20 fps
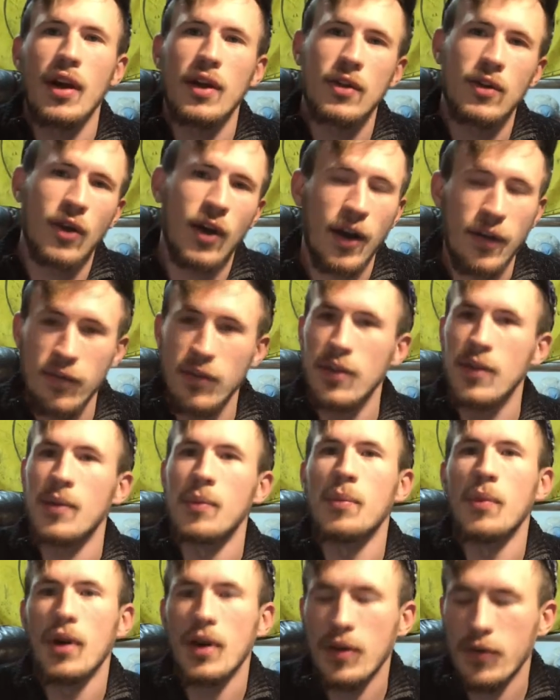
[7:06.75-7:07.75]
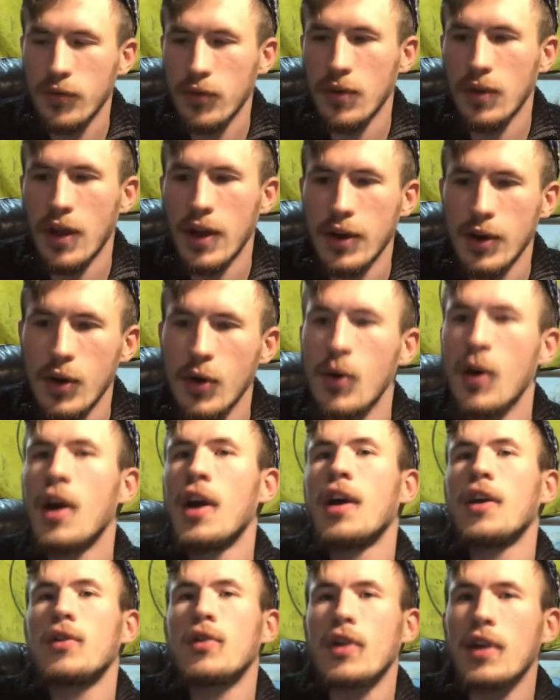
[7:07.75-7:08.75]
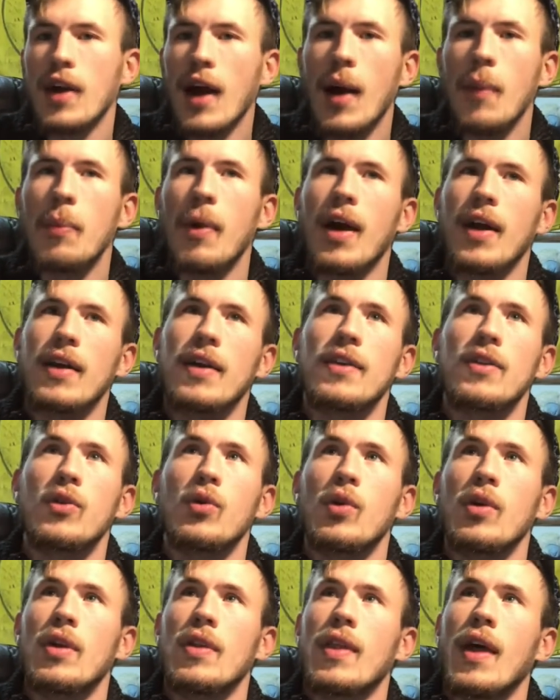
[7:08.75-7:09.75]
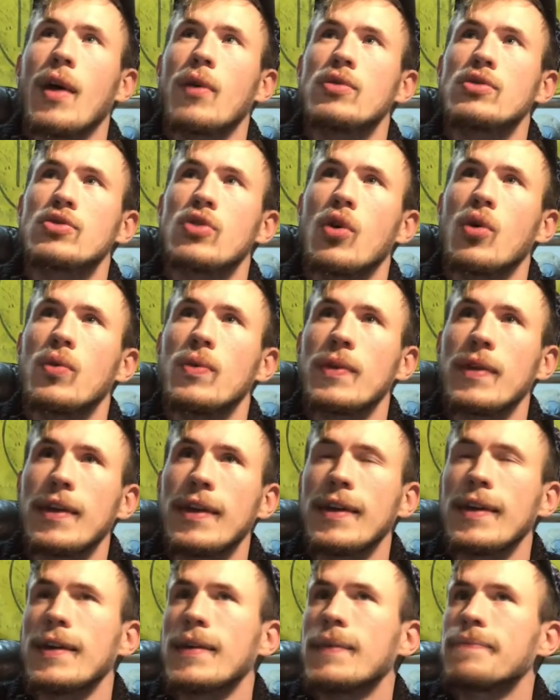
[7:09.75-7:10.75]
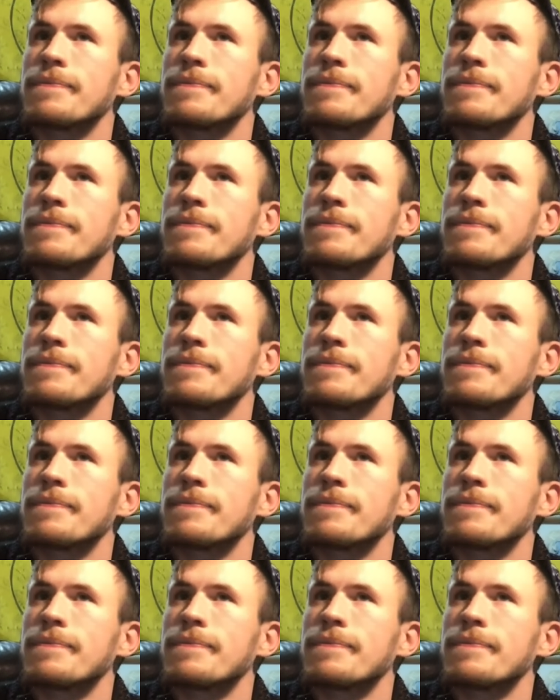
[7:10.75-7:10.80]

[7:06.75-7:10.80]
I started having some money for Lego, so I got back into it, and that was only